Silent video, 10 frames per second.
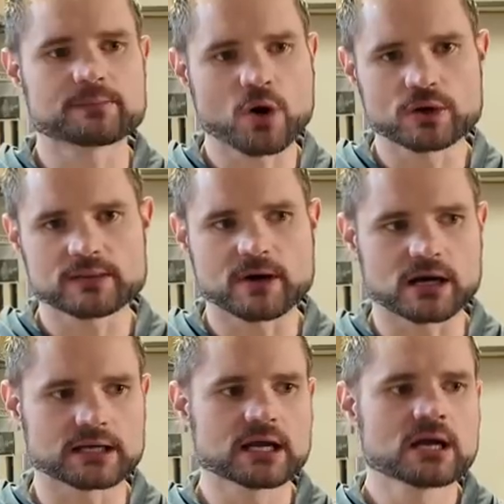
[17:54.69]

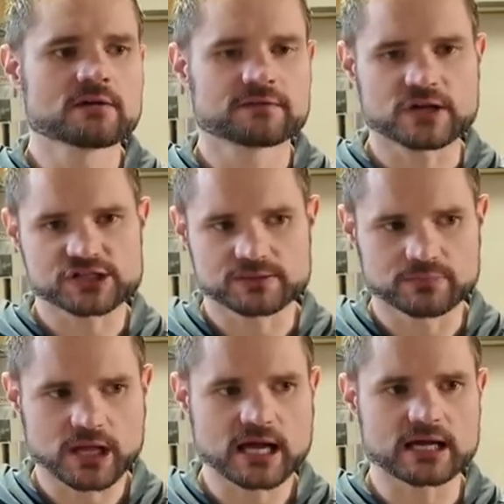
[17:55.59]
Pokemon, Flesh and
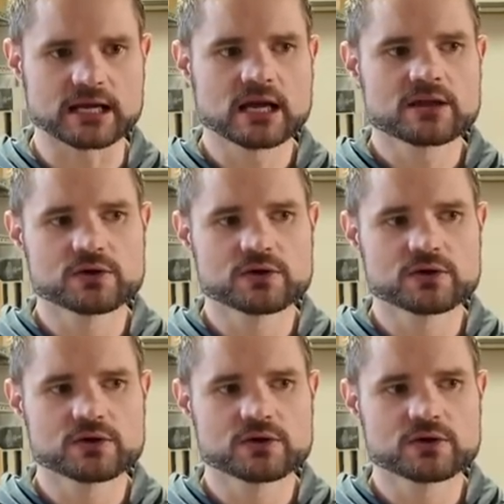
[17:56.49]
Blood.